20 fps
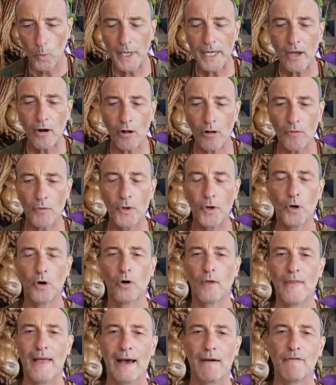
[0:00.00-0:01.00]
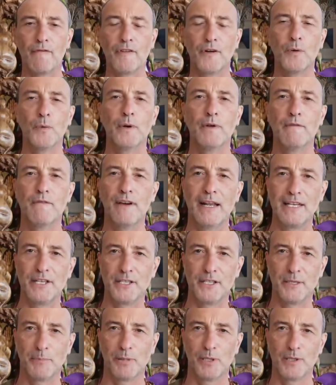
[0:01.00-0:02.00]
We all know that fruit and
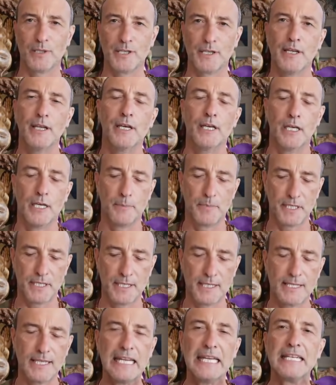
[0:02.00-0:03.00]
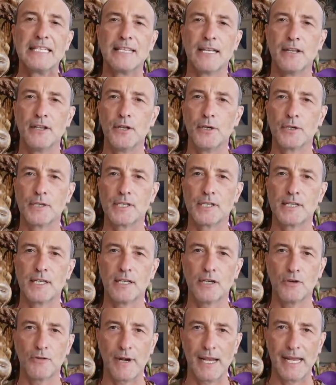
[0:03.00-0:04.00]
vegetables and herbs and seeds and nuts
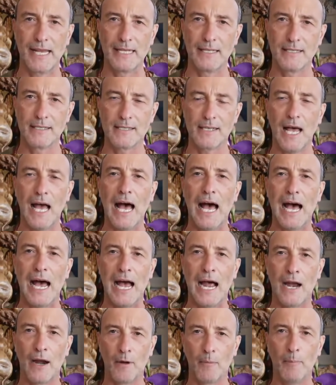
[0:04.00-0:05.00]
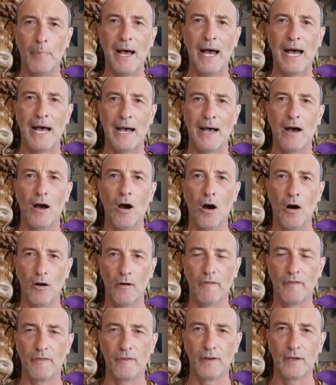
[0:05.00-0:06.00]
and grains are part
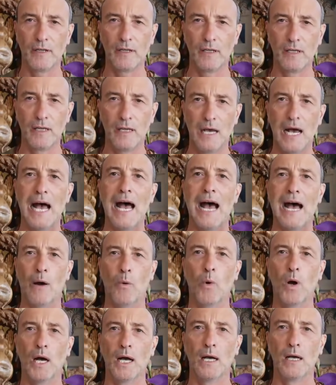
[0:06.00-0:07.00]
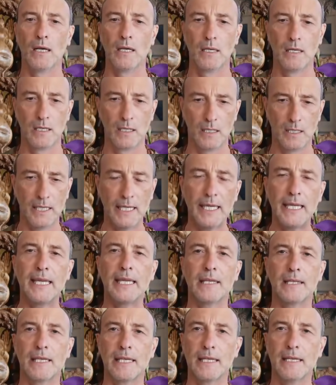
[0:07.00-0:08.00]
of our
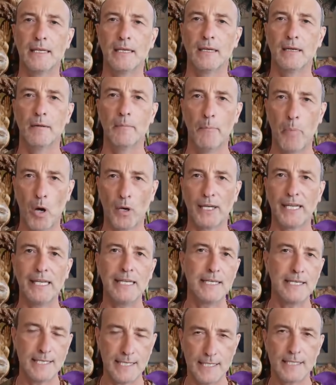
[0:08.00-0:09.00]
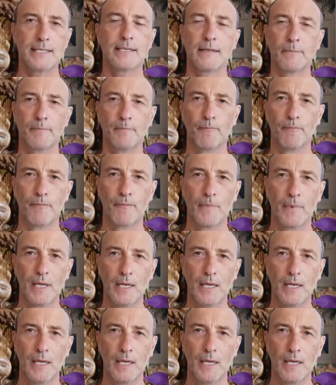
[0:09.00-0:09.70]
healing body system